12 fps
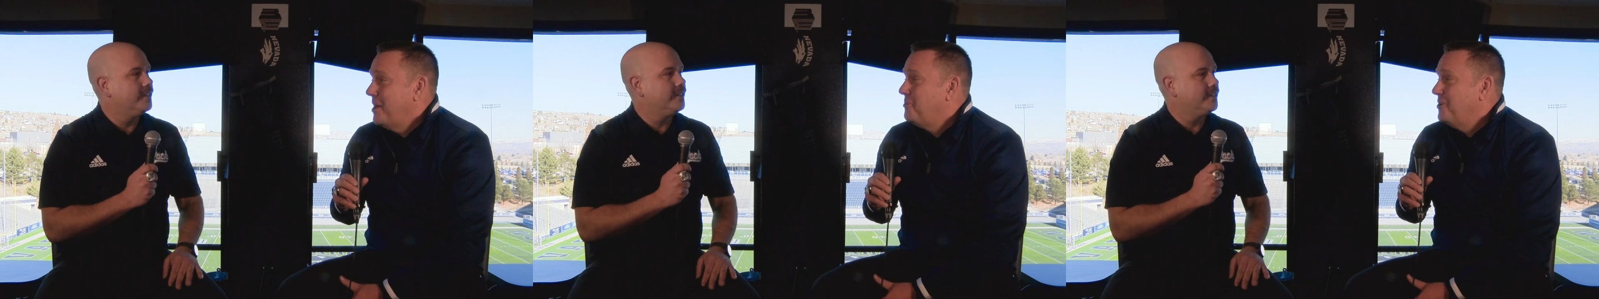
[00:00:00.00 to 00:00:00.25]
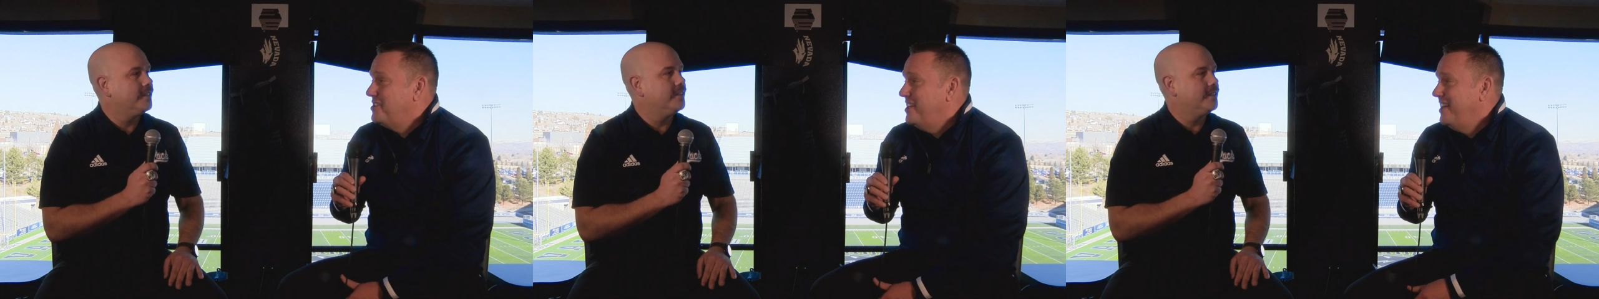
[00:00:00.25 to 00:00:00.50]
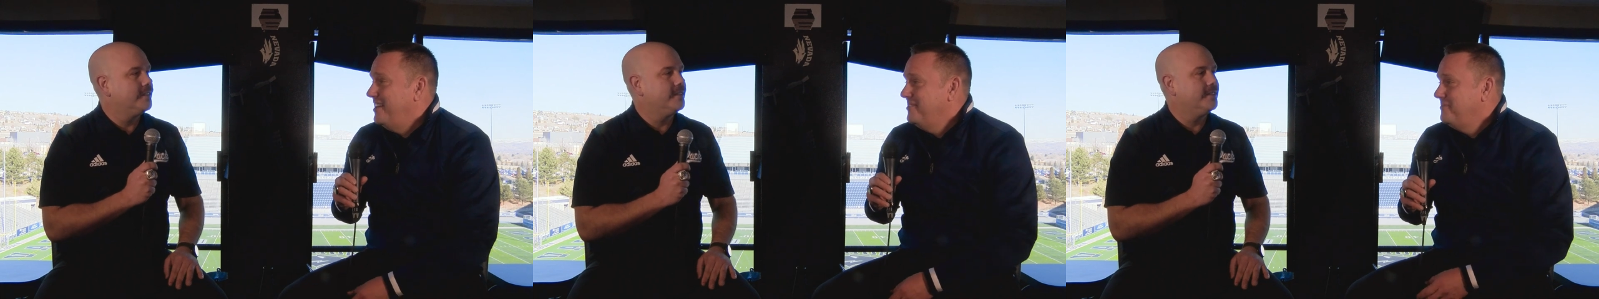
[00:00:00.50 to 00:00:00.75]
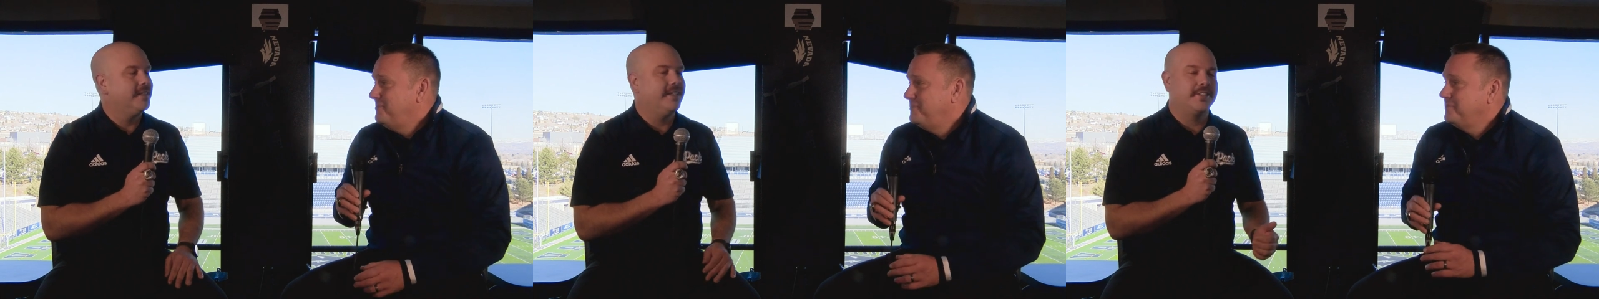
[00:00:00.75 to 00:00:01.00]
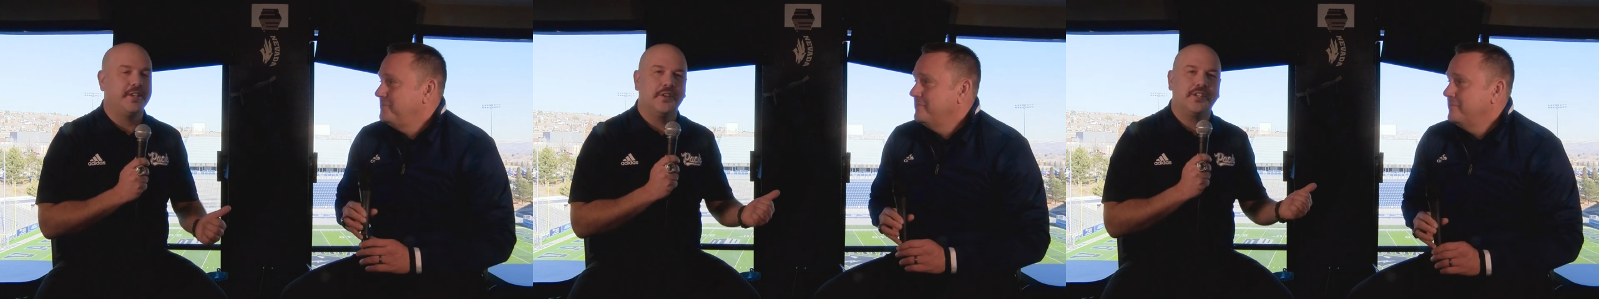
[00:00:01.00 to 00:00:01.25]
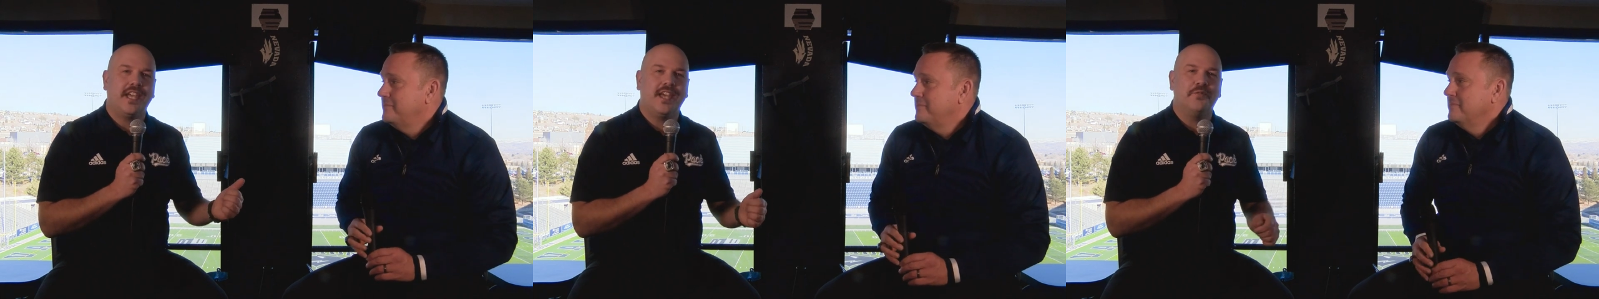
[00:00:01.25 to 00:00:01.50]
Speaker 1: I appreciate it.
Speaker 2: He's
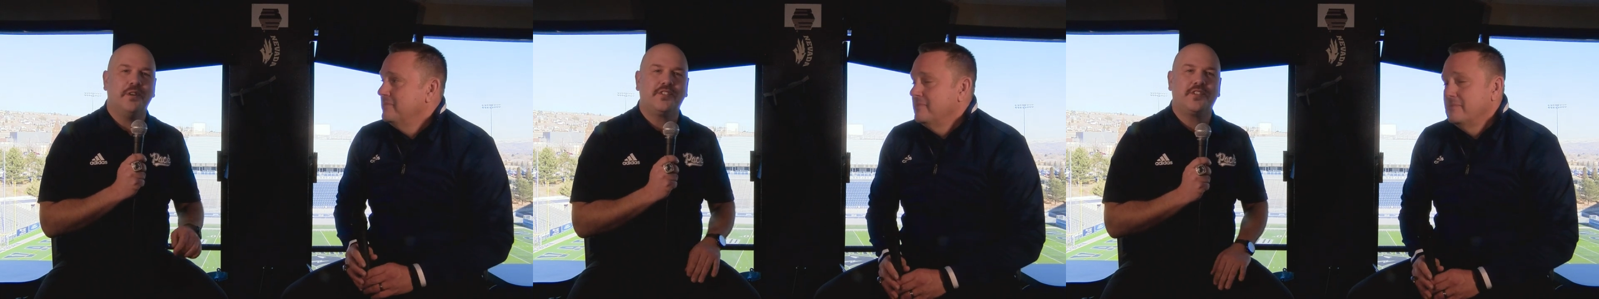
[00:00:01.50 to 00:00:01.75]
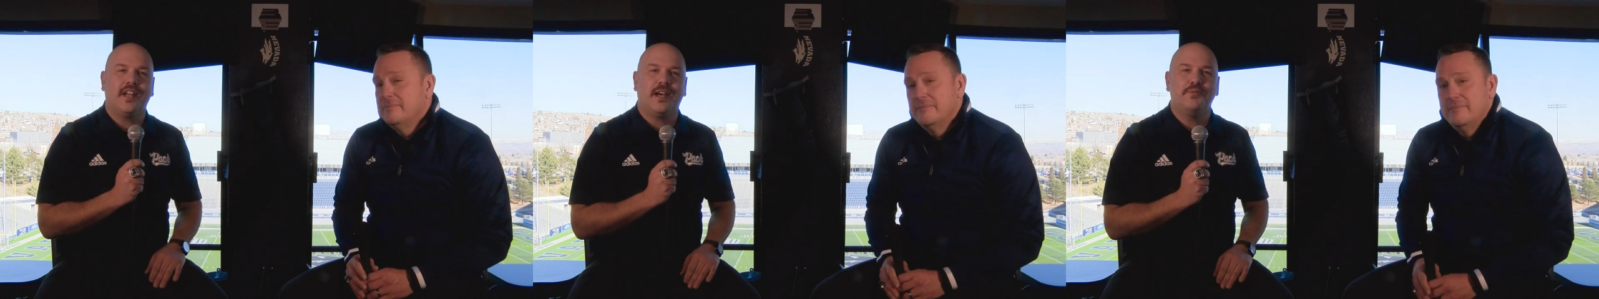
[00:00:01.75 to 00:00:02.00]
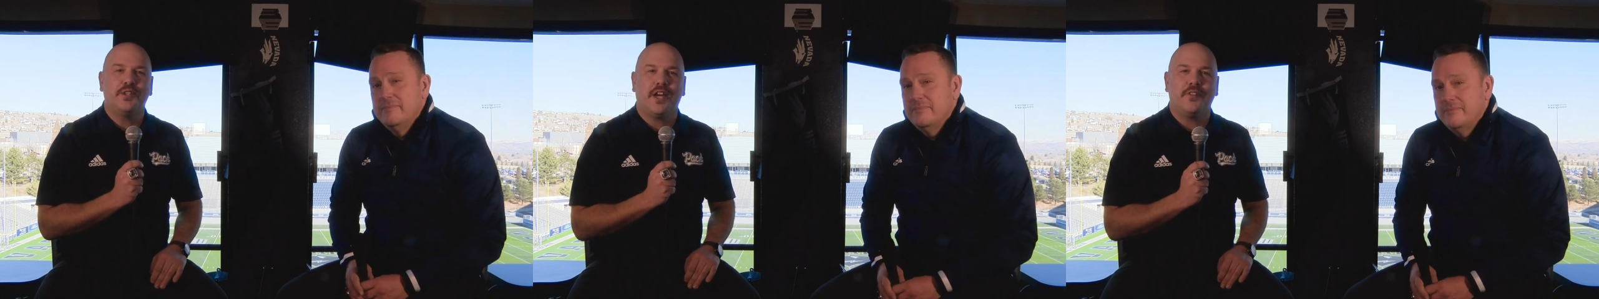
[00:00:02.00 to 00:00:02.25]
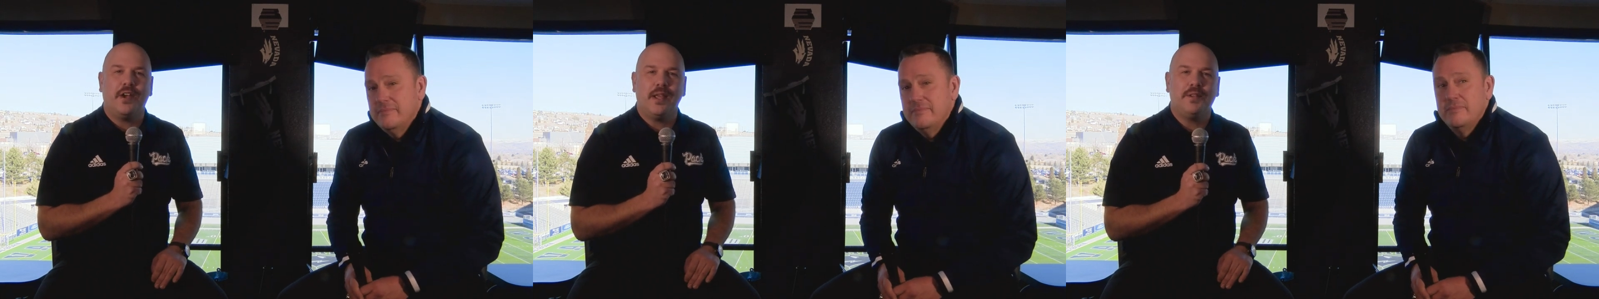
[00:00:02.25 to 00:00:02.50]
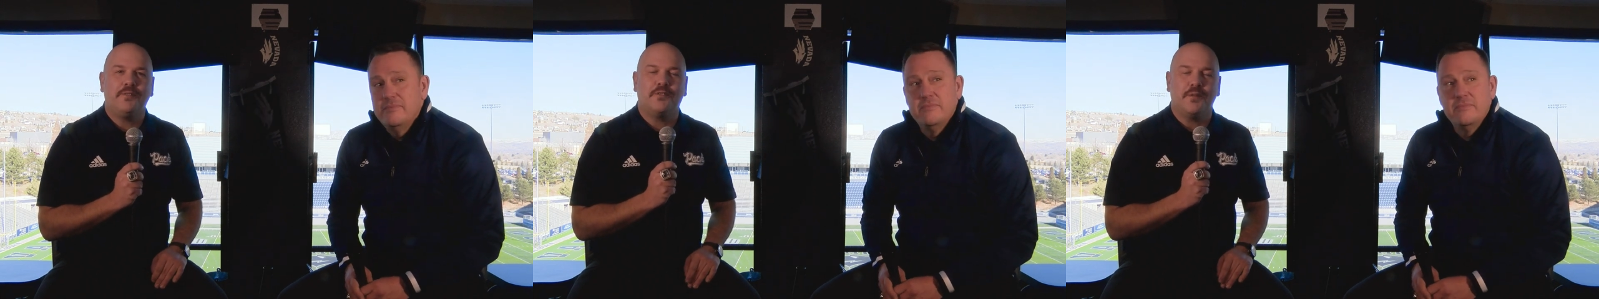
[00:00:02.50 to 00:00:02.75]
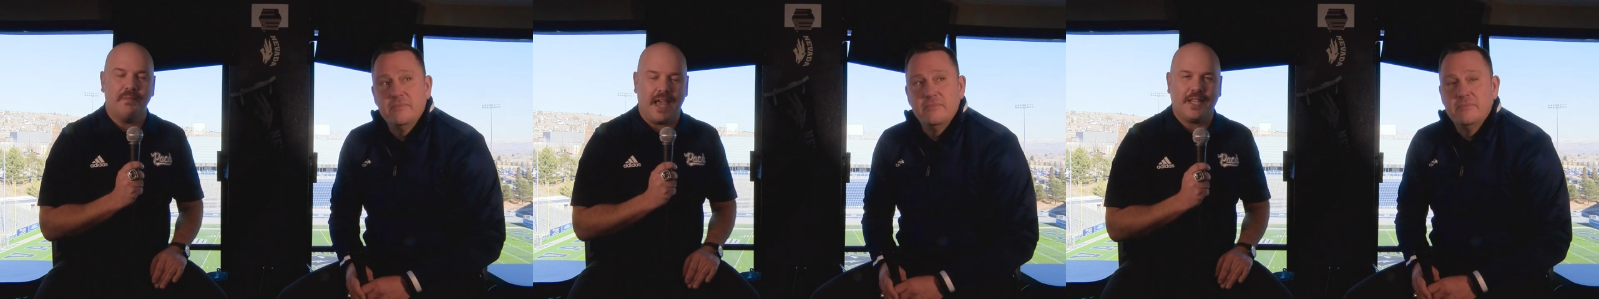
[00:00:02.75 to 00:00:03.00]
Coach Ken Wilson. I'm John Ramey
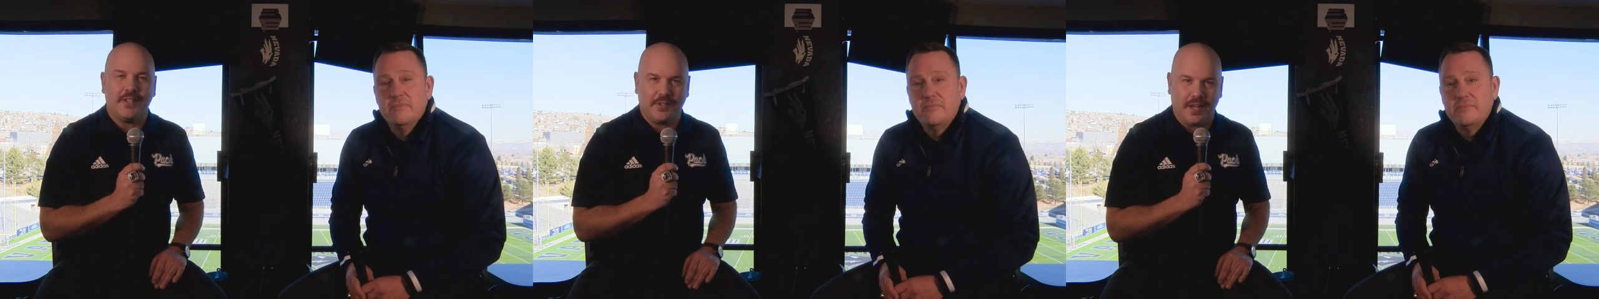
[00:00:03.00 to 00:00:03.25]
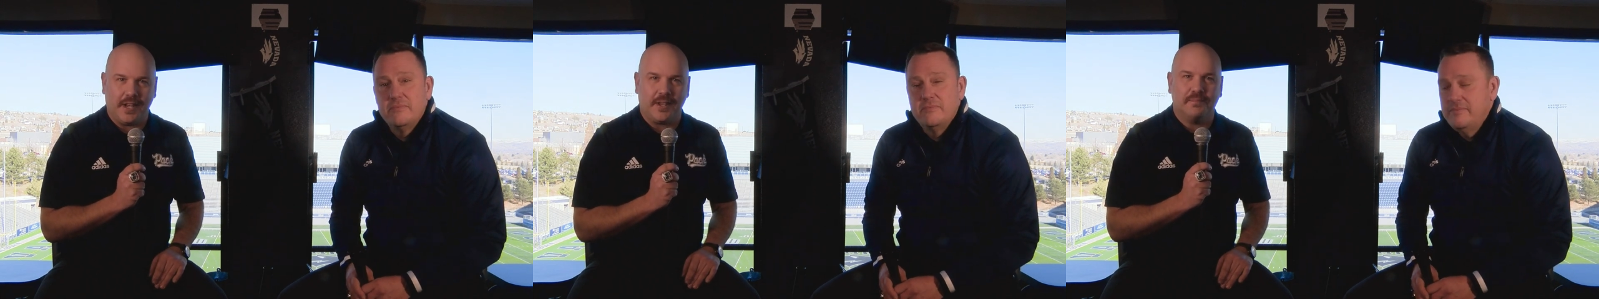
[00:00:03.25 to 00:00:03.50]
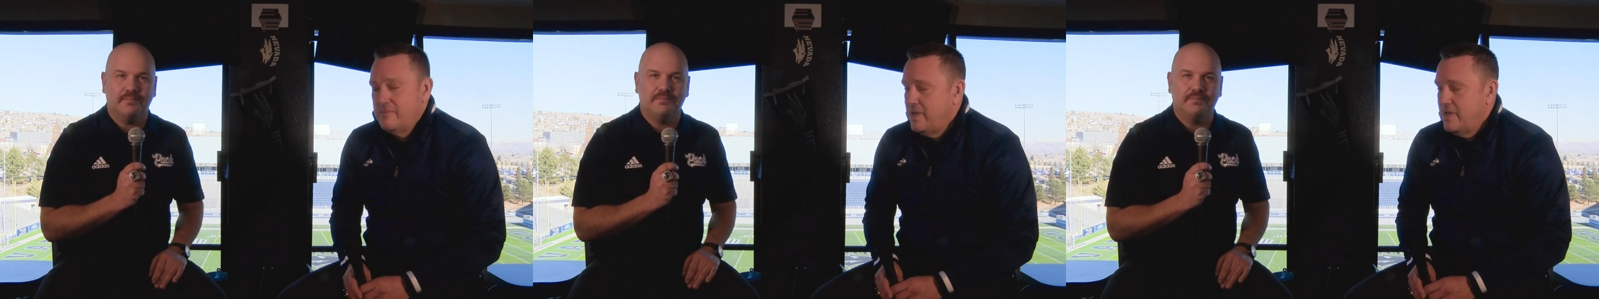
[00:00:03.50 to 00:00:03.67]
from Mackey Stadium.